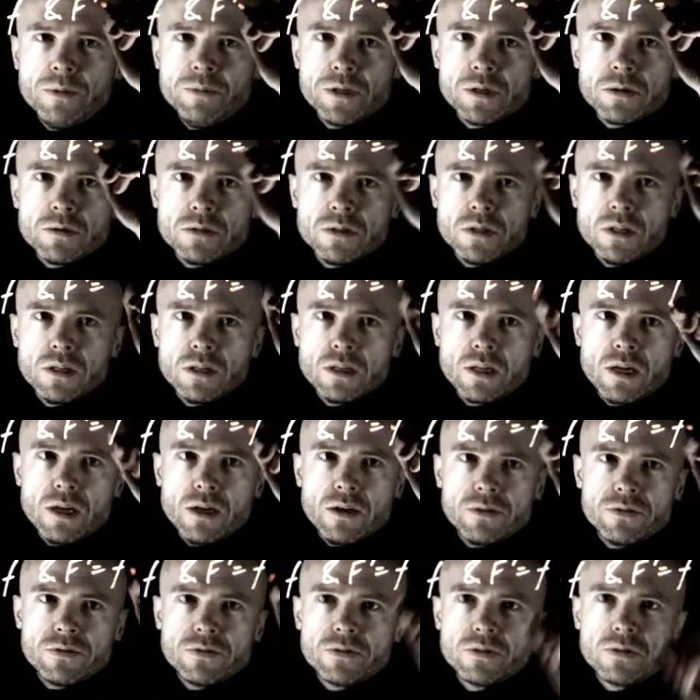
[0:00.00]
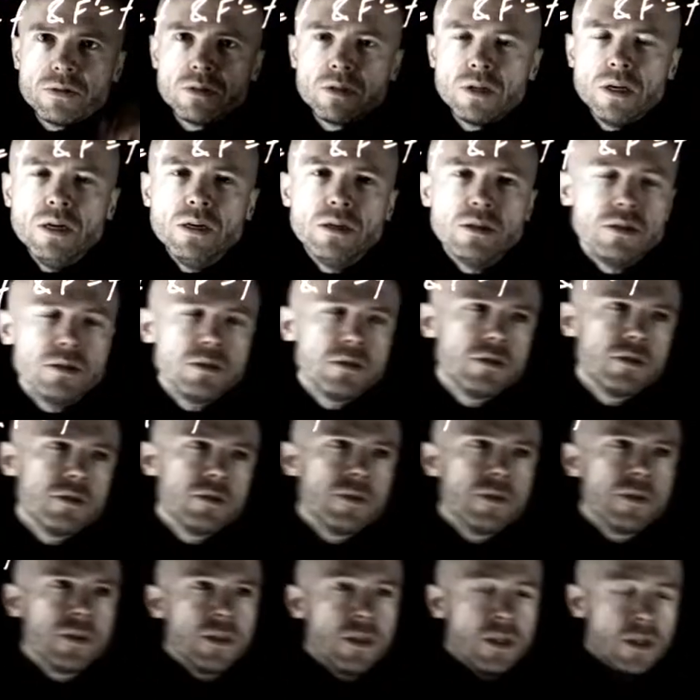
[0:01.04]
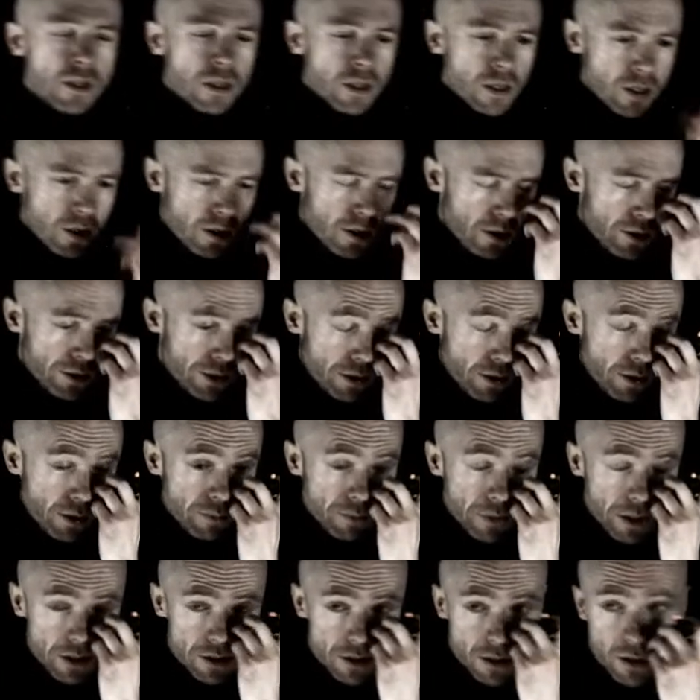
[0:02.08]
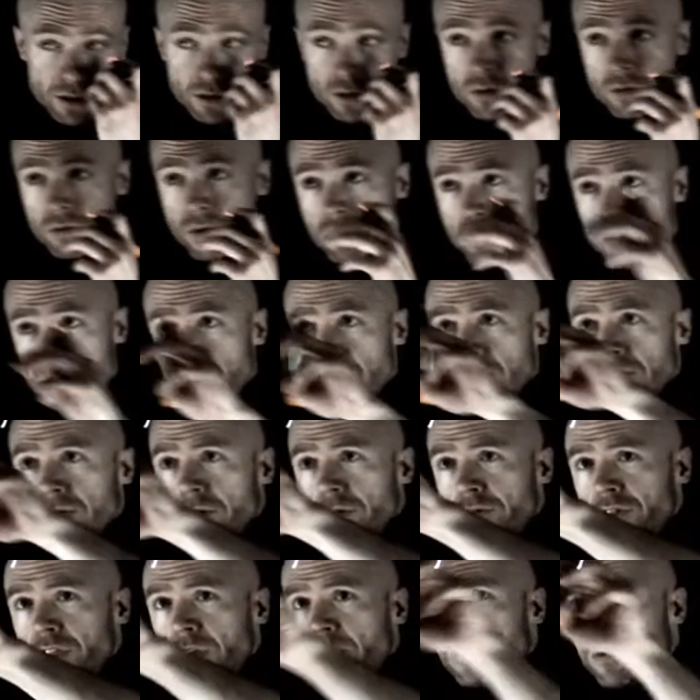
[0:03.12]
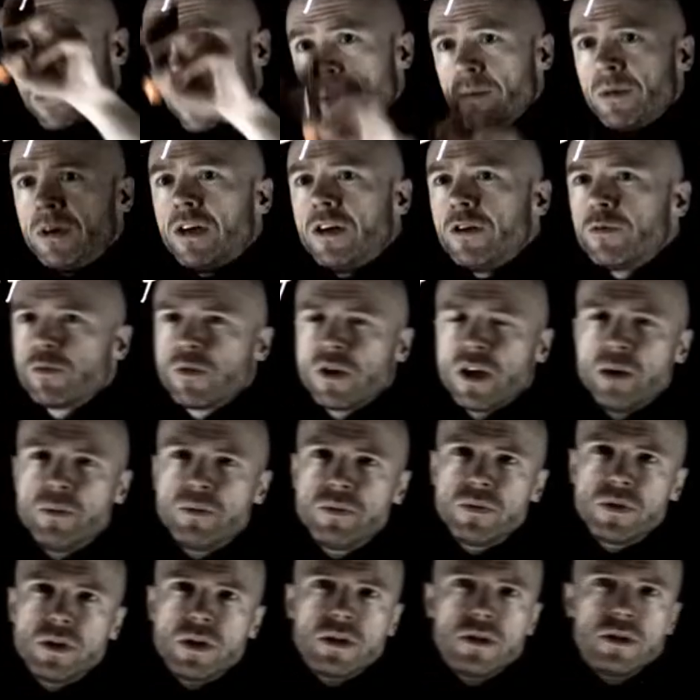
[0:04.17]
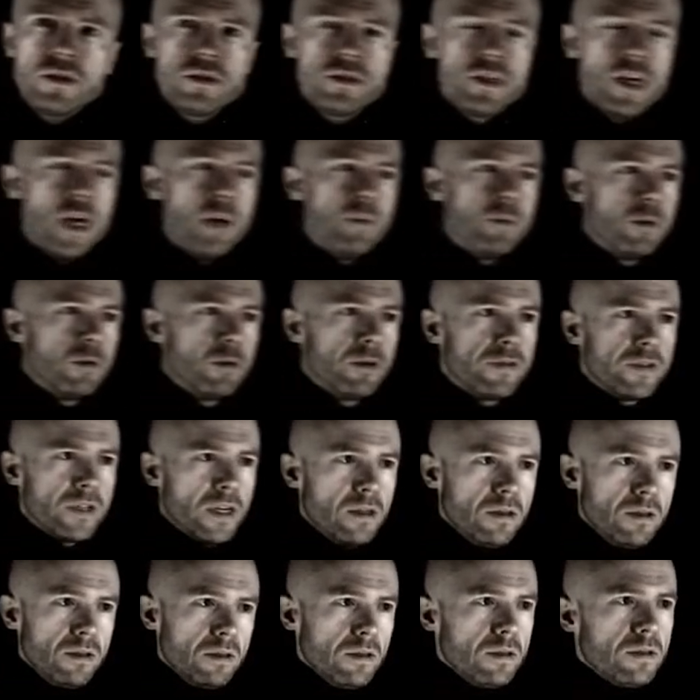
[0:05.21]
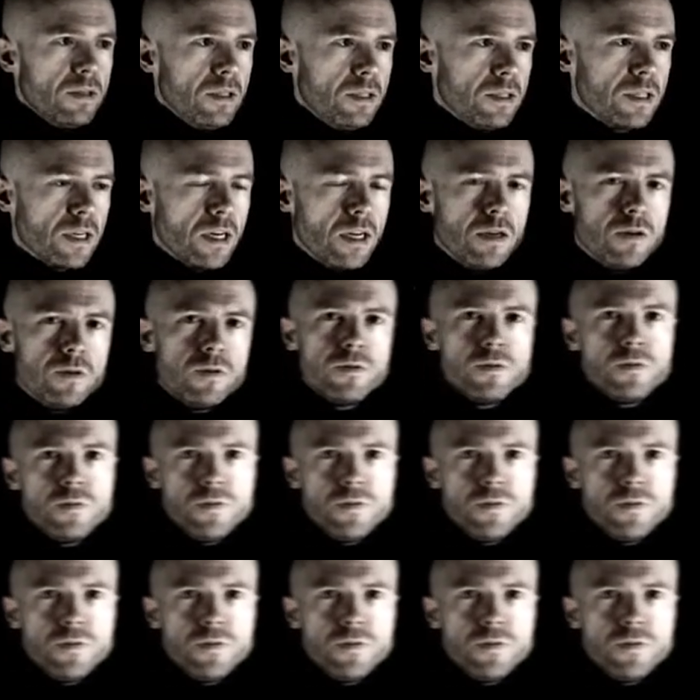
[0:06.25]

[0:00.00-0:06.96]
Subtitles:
equals little f. Yeah? So it means that the derivative of g prime and f prime are the same. And we've done these kind of